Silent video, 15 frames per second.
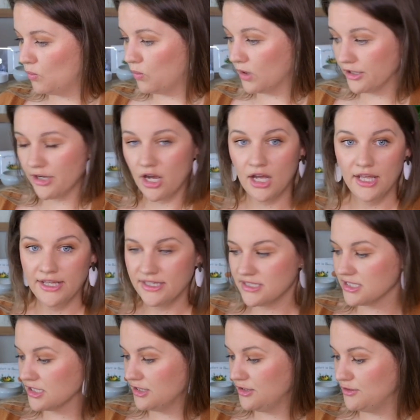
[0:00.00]
we're not
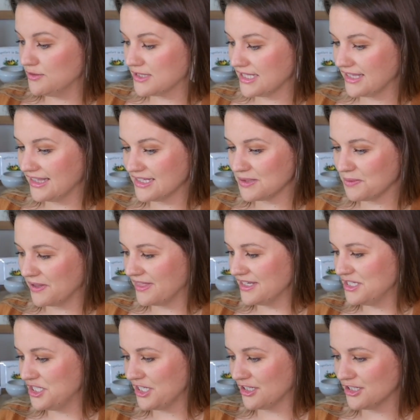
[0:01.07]
using this one
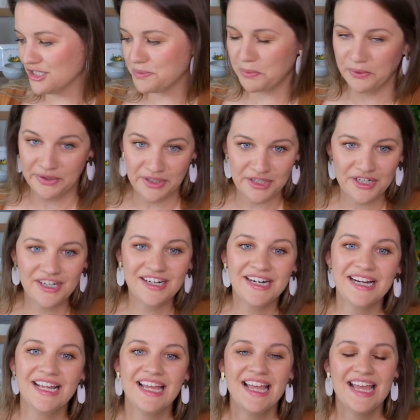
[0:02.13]
this year, spoiler,
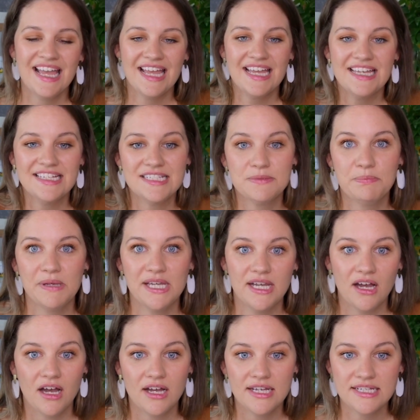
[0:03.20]
is
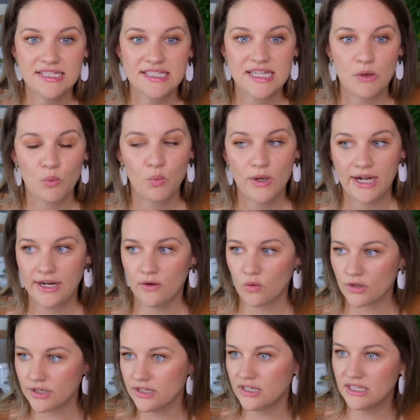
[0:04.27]
because when I
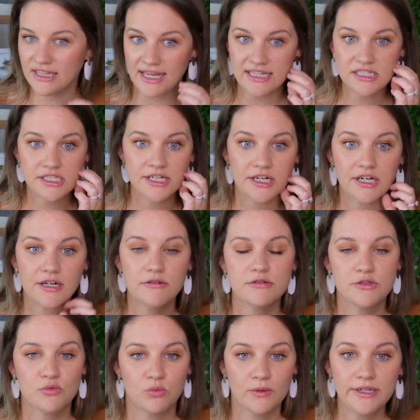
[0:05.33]
ordered it last year, it
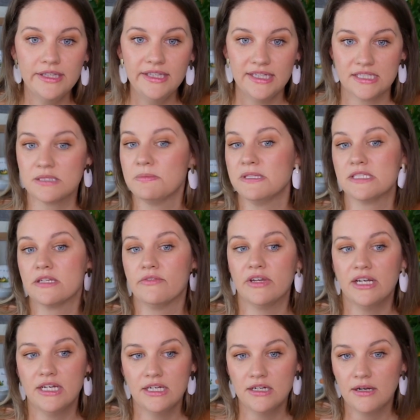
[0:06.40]
was really expensive.
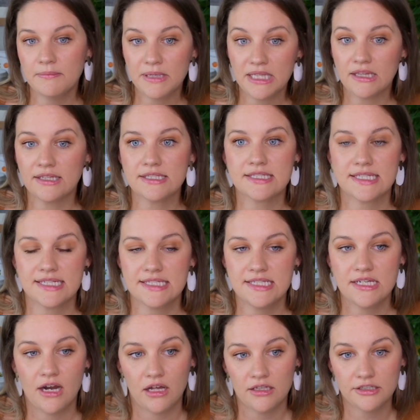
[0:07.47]
It ended up being like $60.